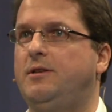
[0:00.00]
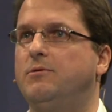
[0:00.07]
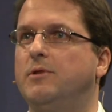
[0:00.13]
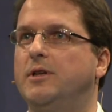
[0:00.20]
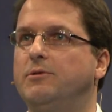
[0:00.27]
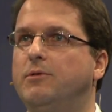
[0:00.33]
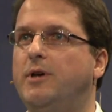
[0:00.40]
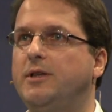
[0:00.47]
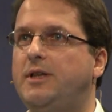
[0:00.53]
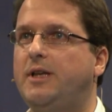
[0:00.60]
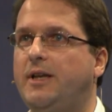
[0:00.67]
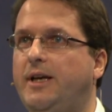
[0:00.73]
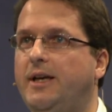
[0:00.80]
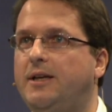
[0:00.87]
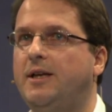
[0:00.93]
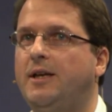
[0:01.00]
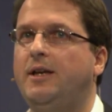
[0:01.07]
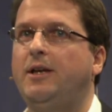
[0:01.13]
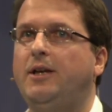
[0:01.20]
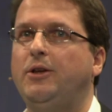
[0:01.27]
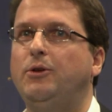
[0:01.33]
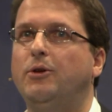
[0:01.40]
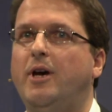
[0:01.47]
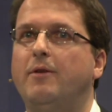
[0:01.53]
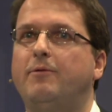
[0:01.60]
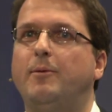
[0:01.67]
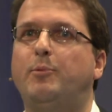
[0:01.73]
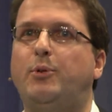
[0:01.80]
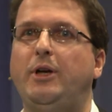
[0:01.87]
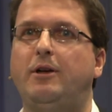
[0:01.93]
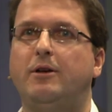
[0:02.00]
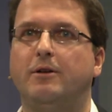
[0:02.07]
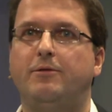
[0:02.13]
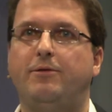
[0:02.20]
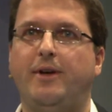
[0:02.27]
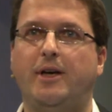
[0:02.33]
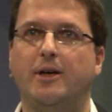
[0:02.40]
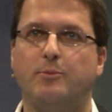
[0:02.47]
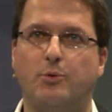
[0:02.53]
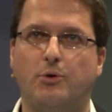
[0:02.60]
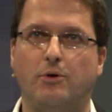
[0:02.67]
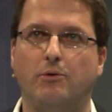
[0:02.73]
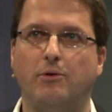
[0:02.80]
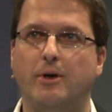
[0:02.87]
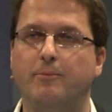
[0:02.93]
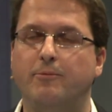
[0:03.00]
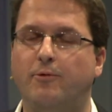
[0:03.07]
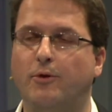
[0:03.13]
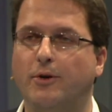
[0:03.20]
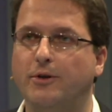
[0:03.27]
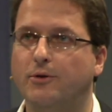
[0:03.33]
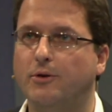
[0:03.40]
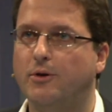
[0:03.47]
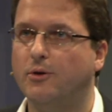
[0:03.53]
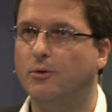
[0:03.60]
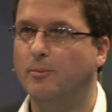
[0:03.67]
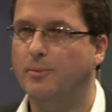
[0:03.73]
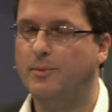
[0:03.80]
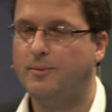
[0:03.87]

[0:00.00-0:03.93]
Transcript: one click, you have a pre-configured program for your home.